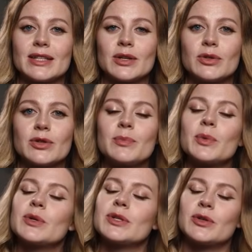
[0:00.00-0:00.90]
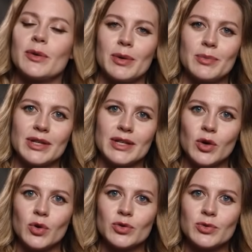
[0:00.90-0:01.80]
is also important to remember that
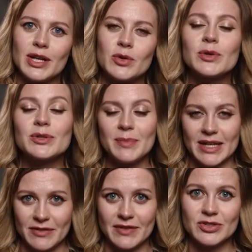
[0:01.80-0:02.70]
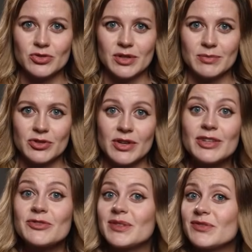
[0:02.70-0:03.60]
old records may eventually be
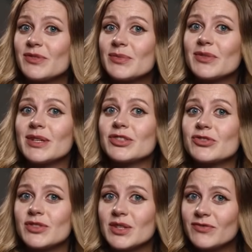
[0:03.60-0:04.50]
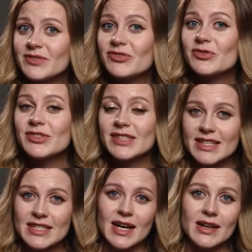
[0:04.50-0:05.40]
transferred from the registry office to
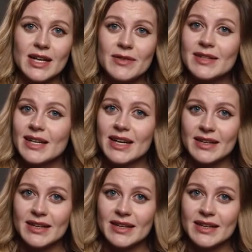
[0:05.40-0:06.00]
state archives.